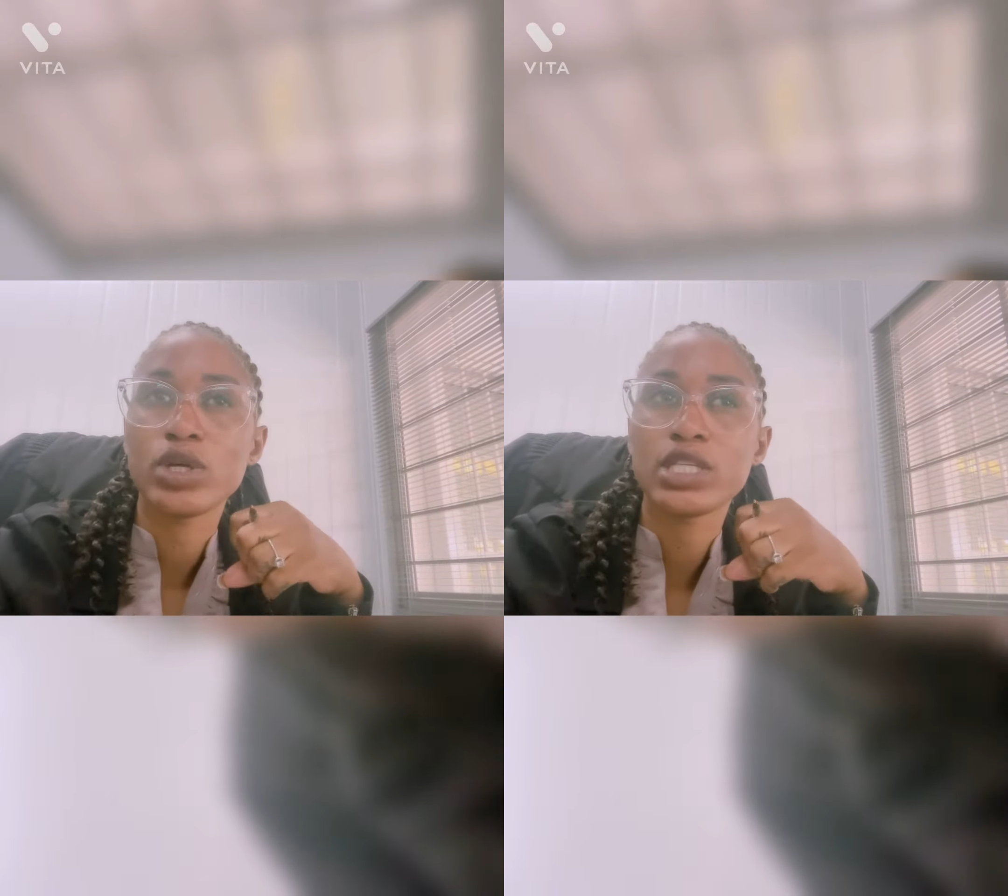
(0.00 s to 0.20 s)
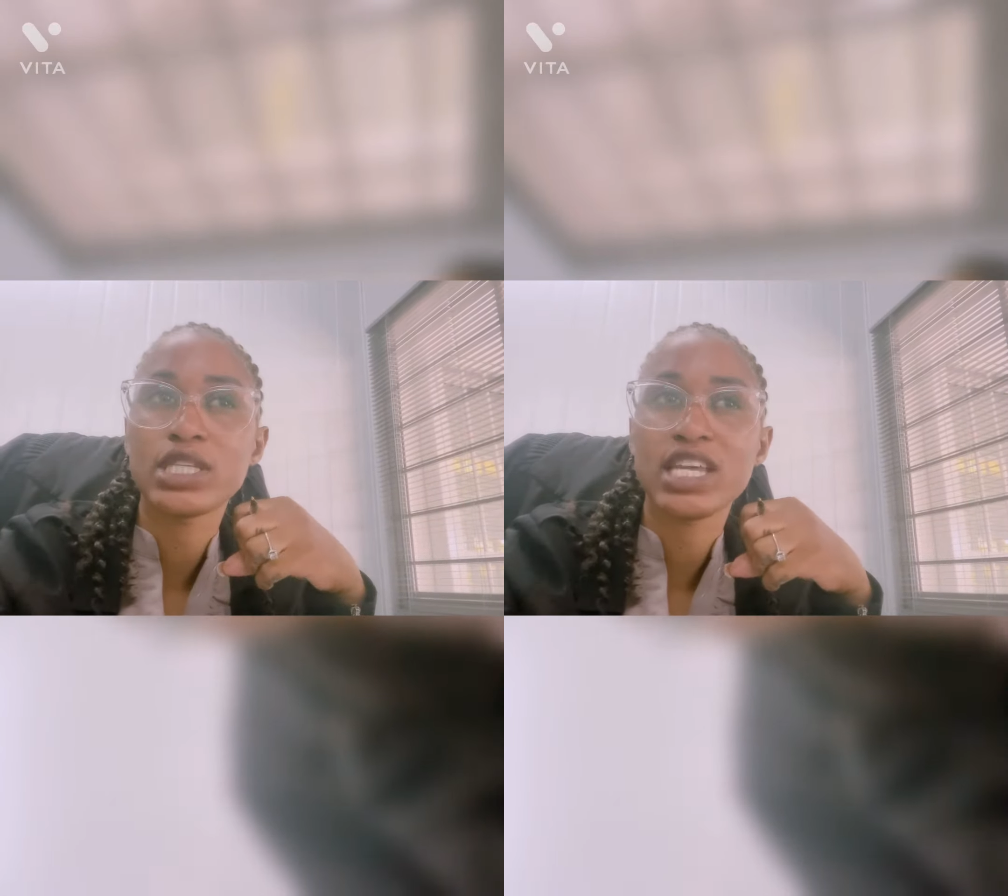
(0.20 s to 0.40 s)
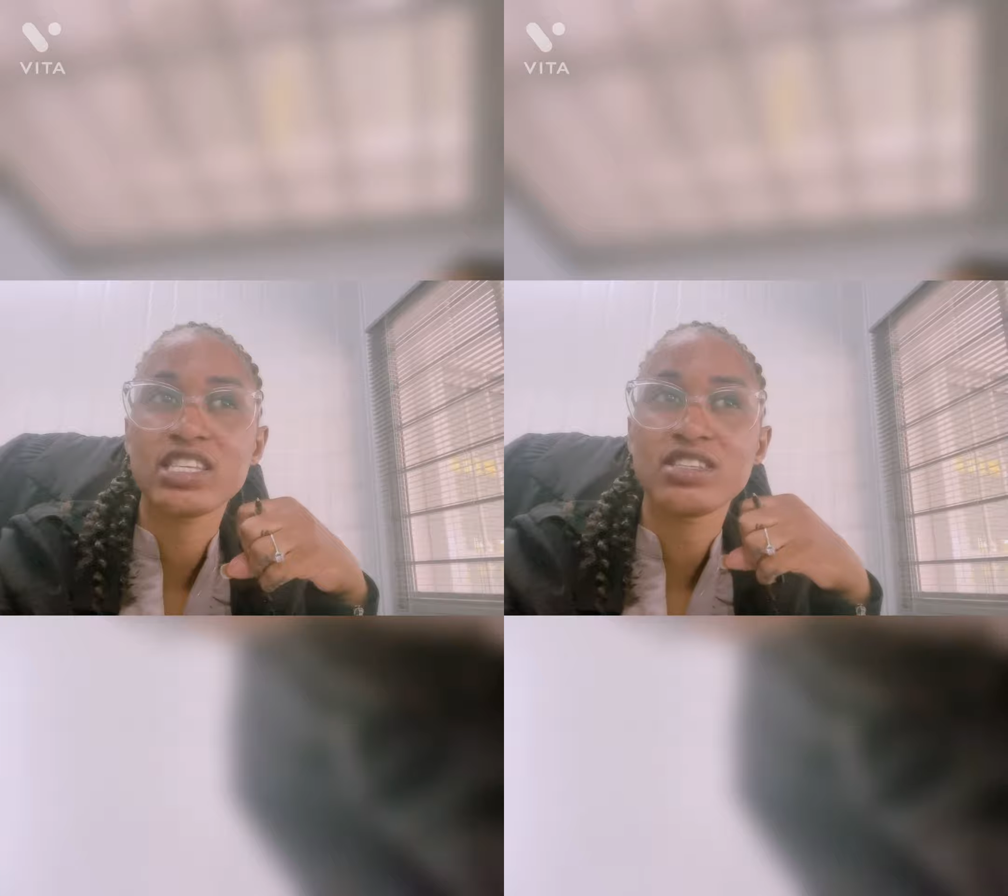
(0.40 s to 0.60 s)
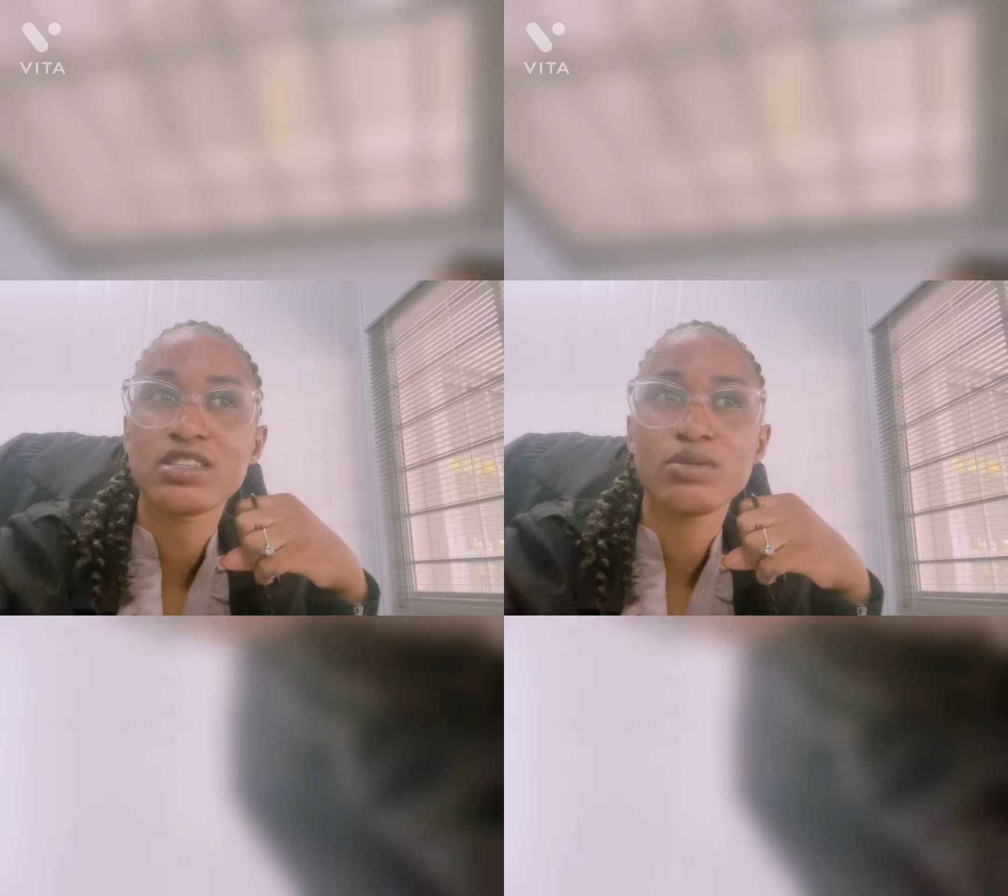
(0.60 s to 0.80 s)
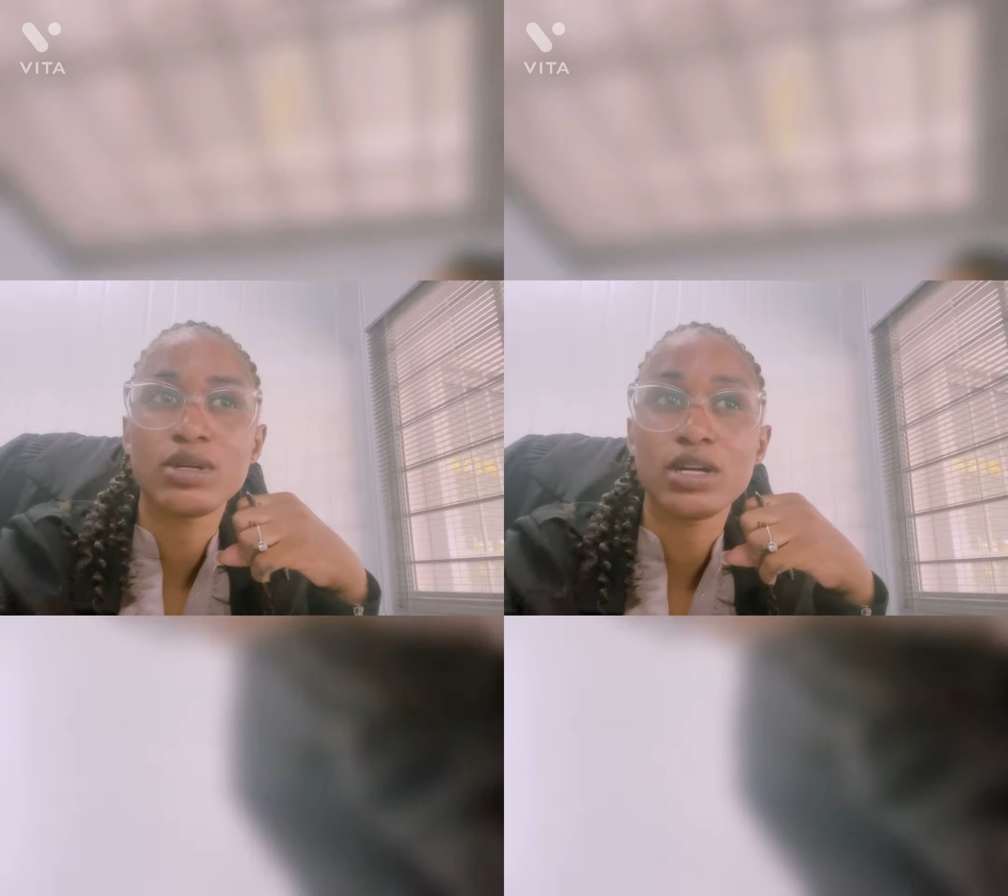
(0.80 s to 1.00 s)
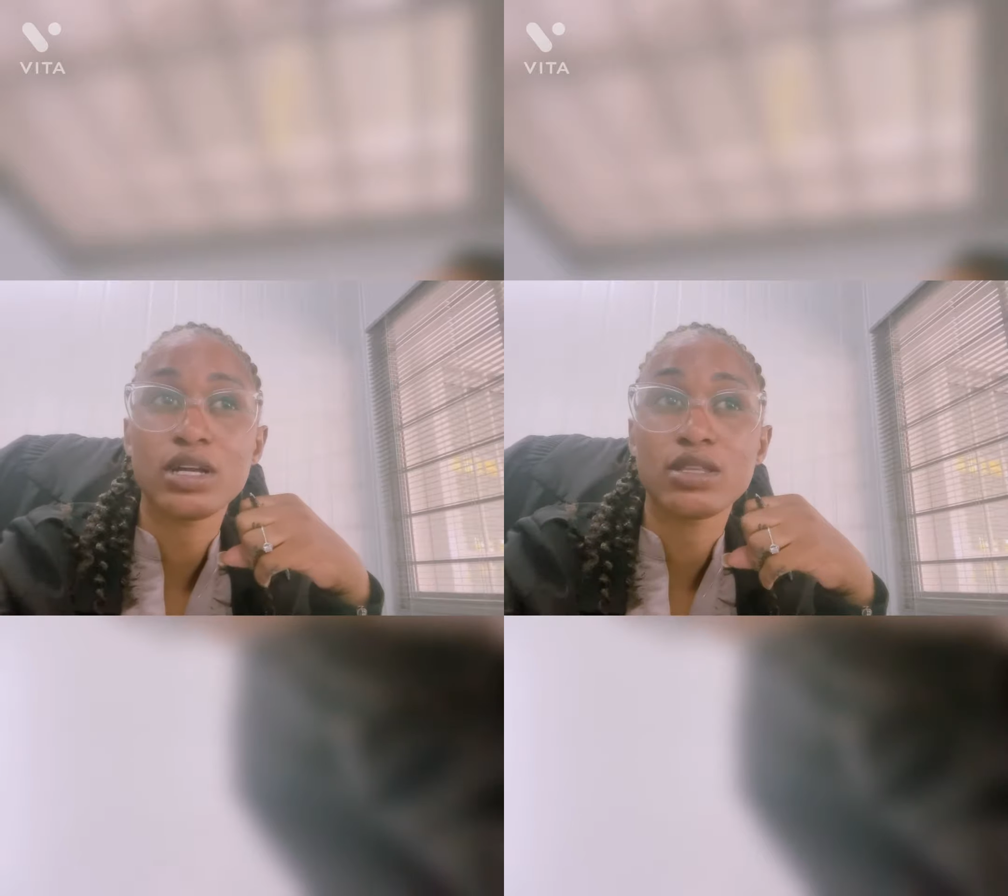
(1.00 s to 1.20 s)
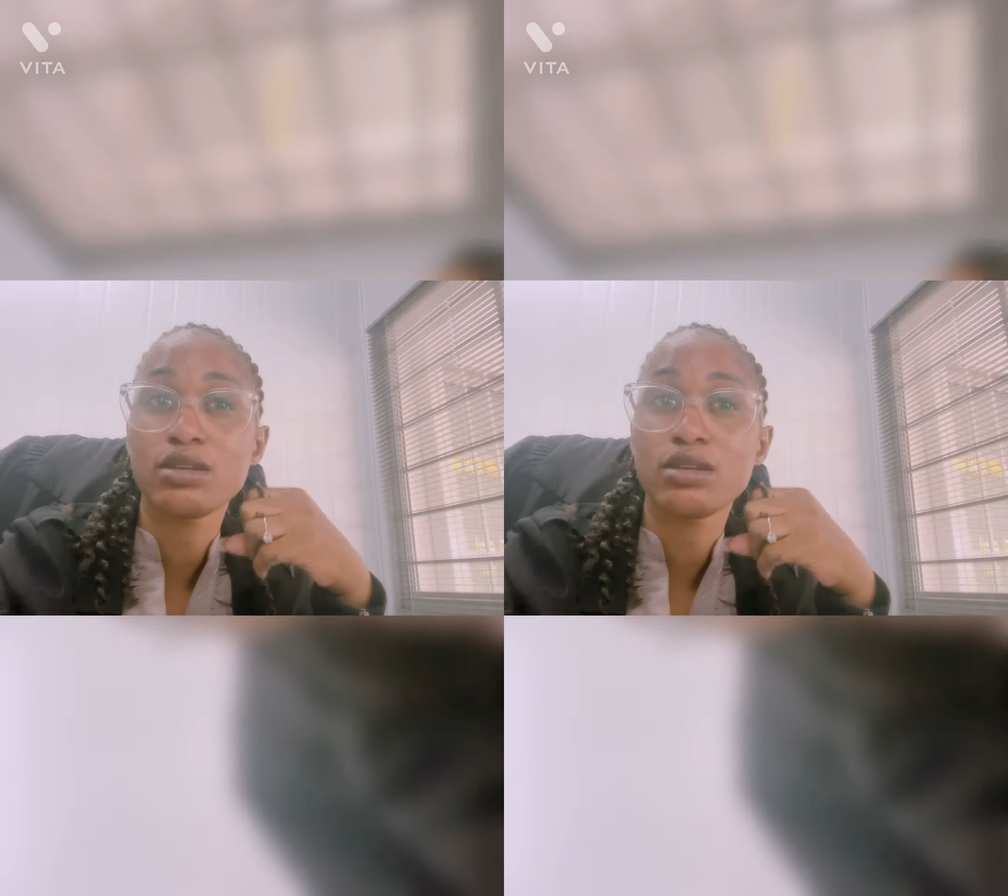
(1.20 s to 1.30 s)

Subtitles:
it's necessary at